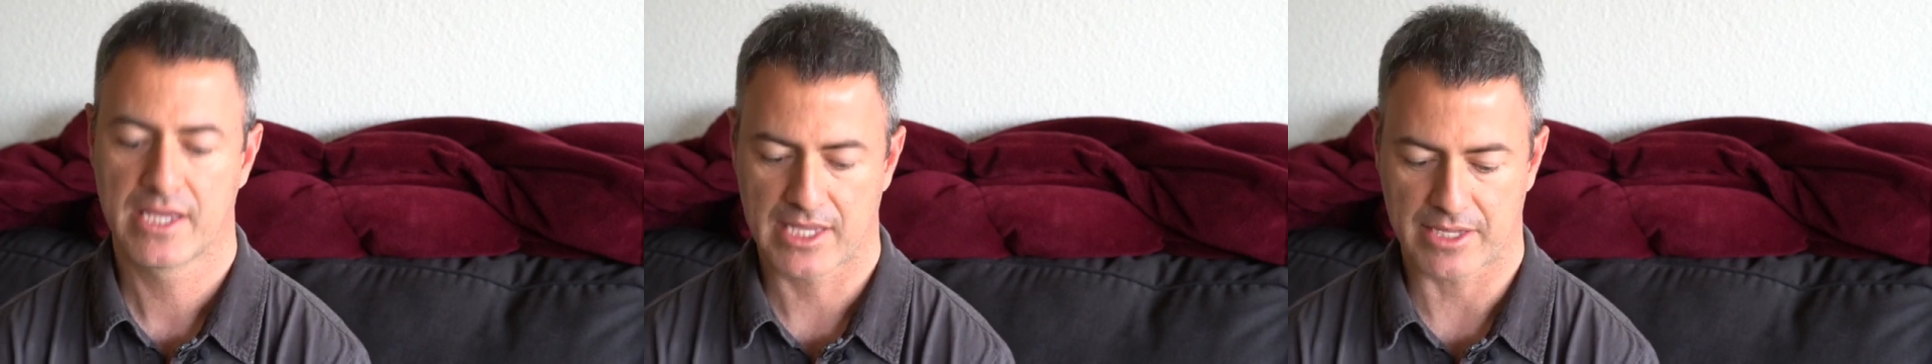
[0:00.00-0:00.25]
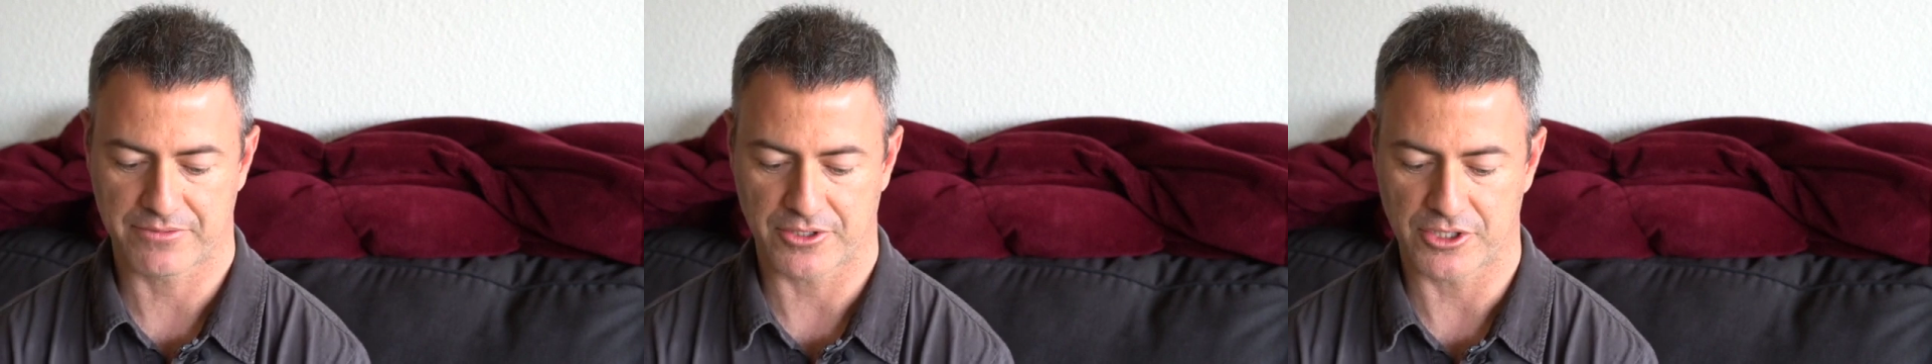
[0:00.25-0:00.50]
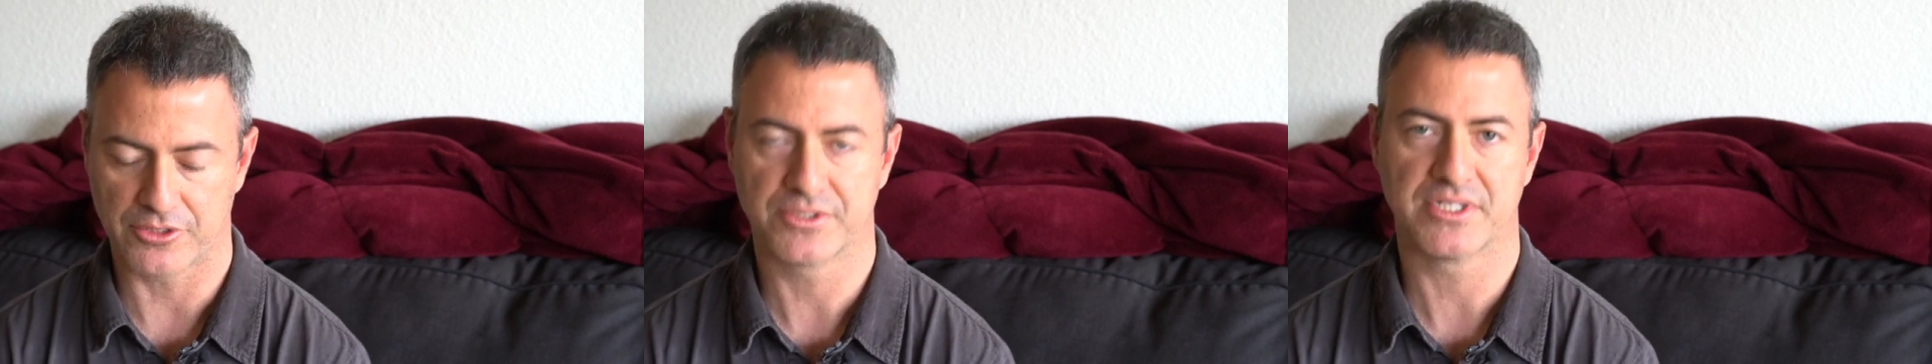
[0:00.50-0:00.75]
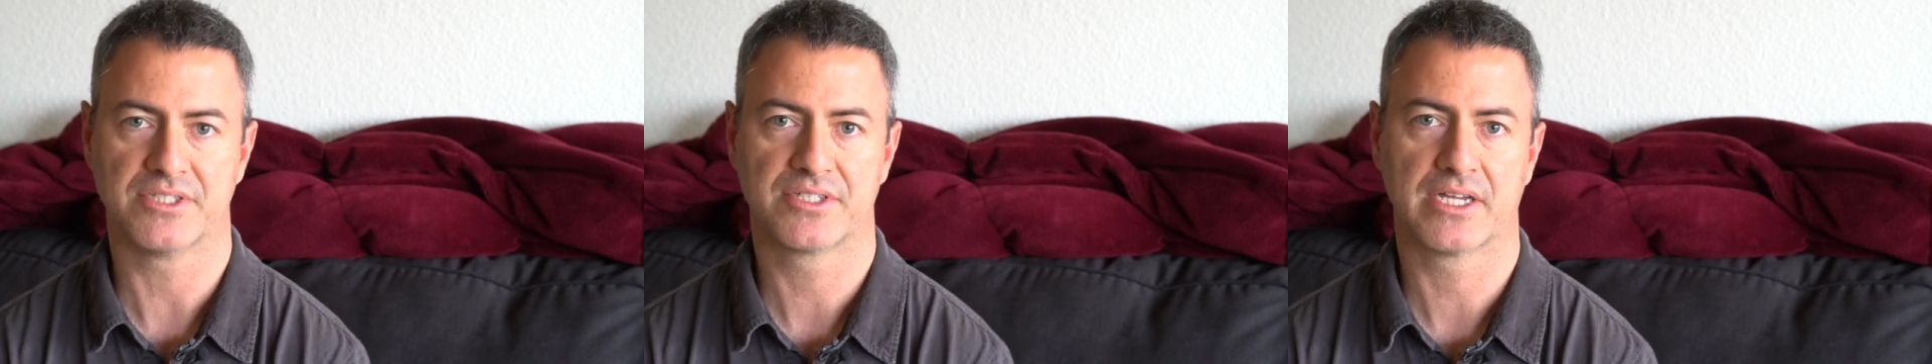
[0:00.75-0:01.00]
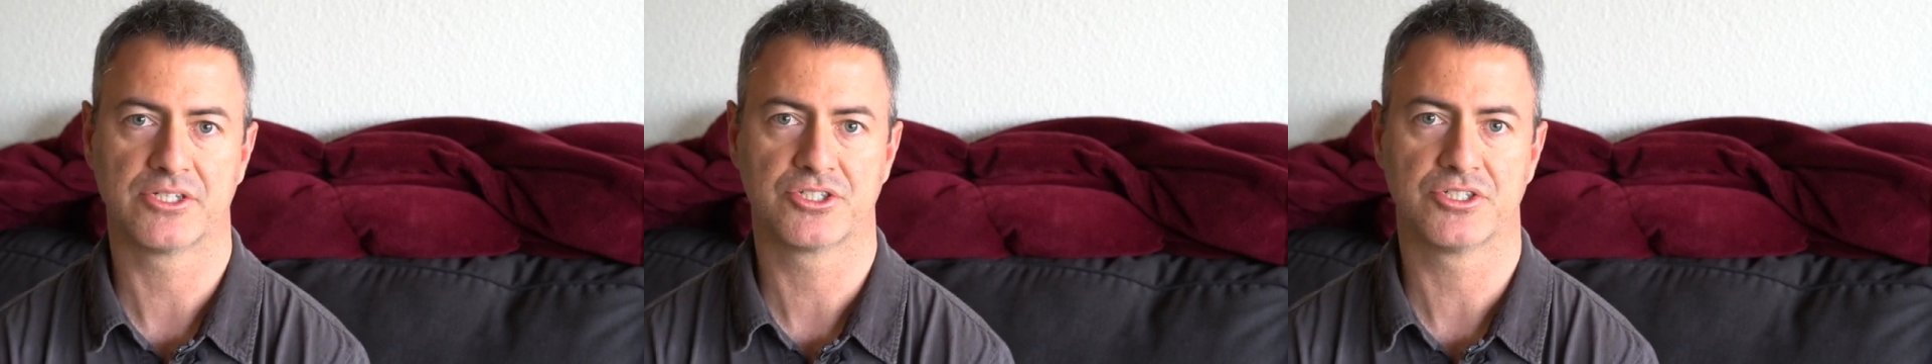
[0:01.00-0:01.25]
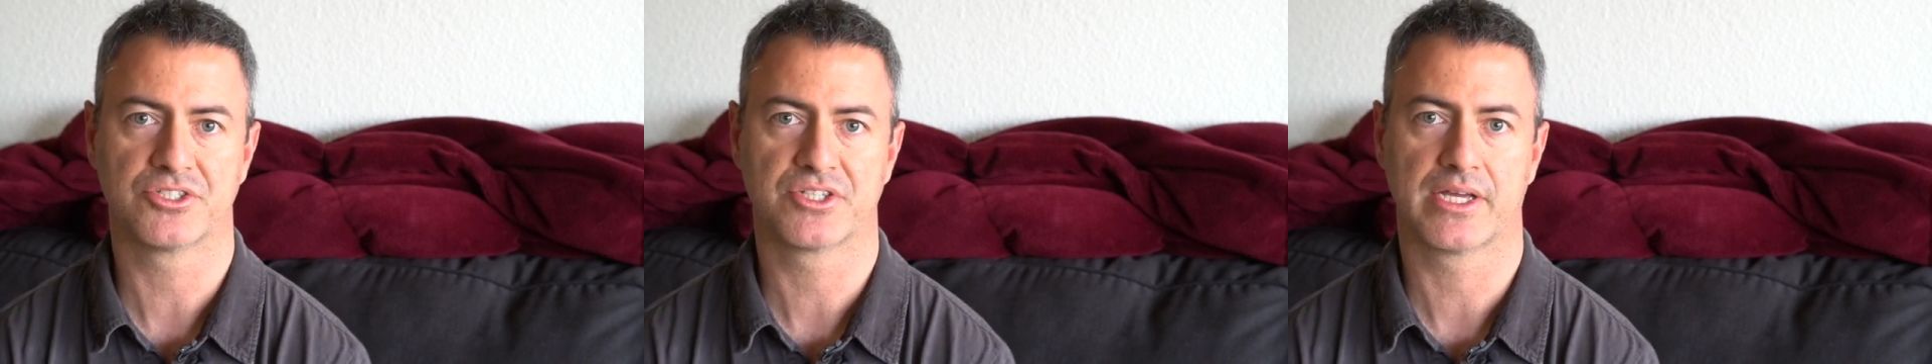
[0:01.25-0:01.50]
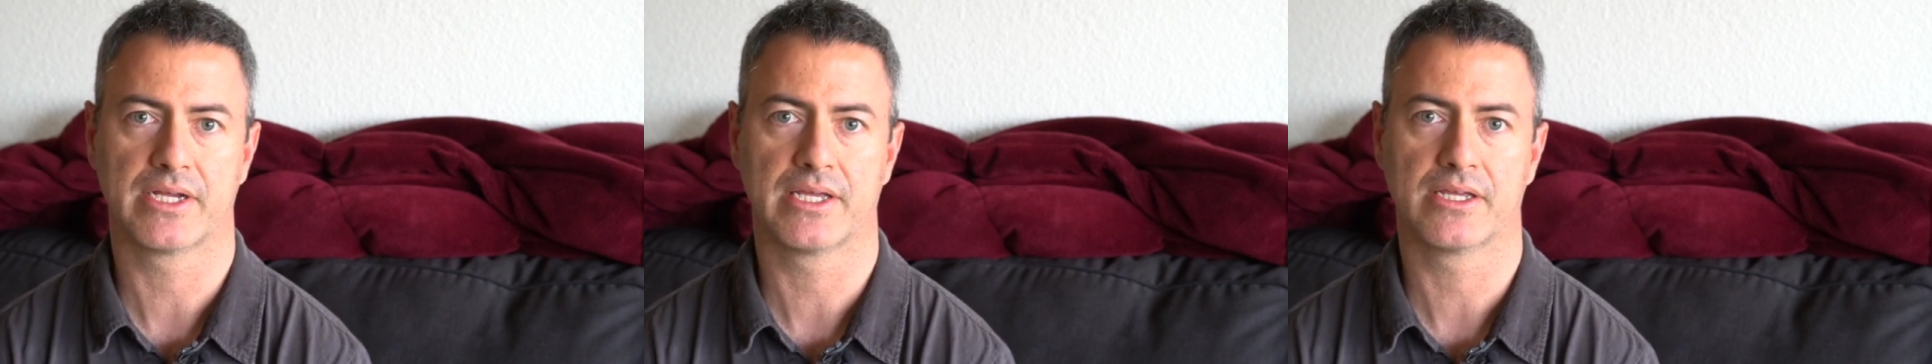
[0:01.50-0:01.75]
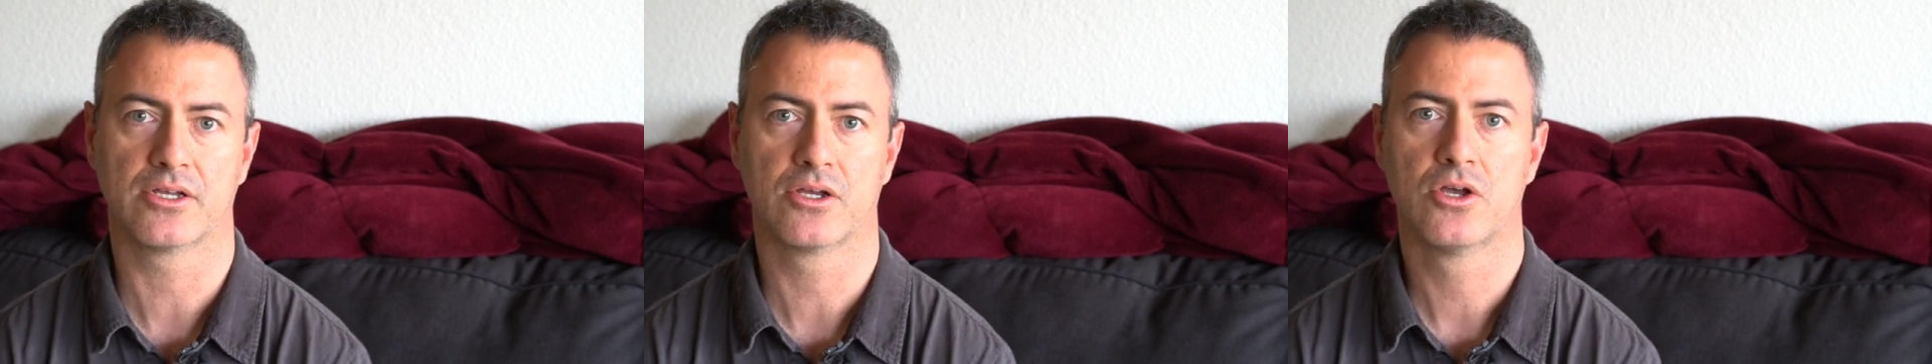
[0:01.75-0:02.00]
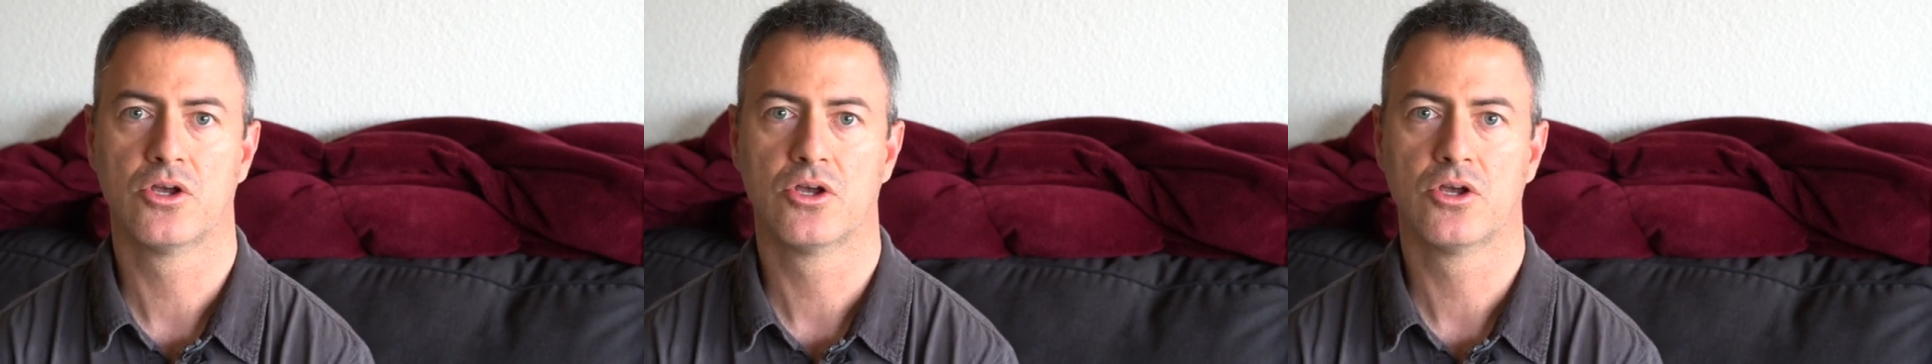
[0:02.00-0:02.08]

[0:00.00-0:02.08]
if you use intention setting,